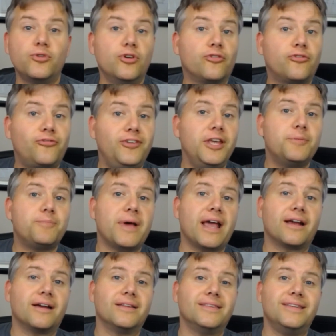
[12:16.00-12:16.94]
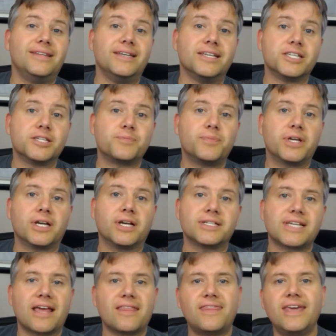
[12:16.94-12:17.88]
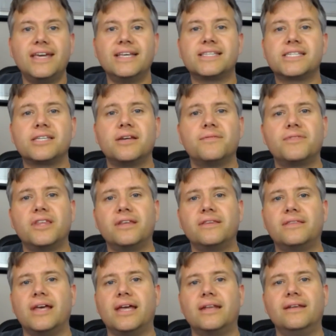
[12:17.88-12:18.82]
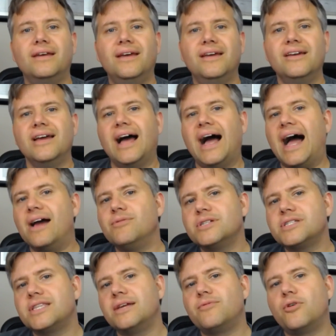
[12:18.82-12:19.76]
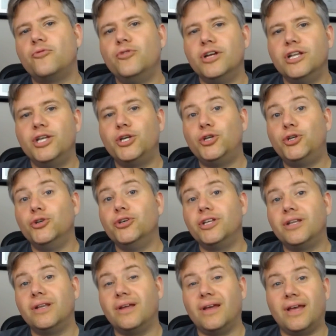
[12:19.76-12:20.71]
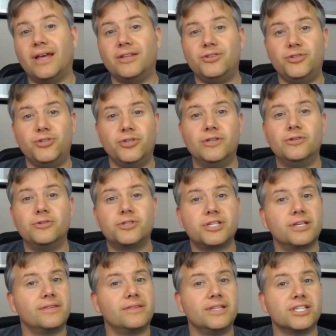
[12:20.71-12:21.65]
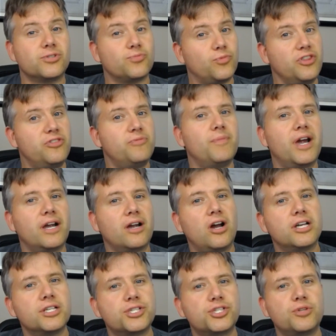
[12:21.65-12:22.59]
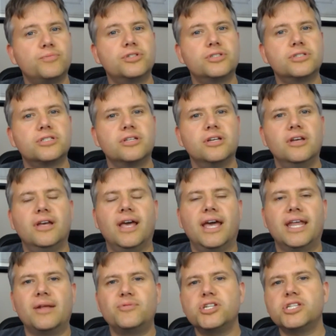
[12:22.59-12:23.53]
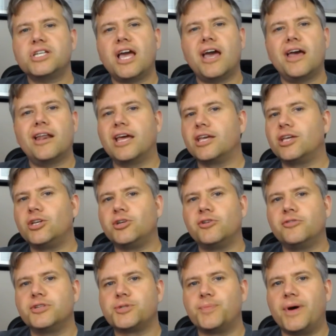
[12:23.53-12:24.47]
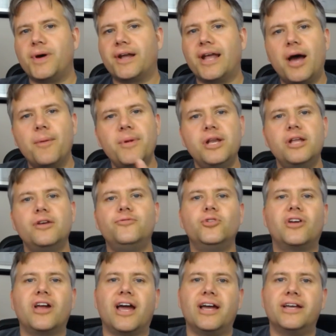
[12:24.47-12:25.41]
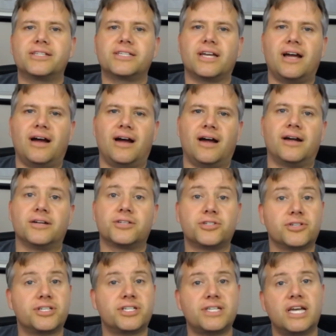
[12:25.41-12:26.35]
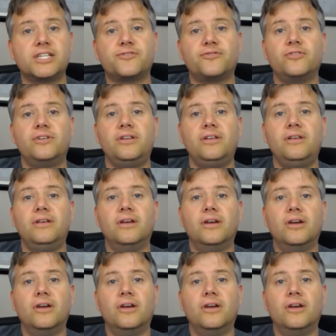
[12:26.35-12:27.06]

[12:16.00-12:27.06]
feedback on this, because I think it's something that I was never really good at using this with my customers. And I'm just kind of like curious about how many of you guys are successfully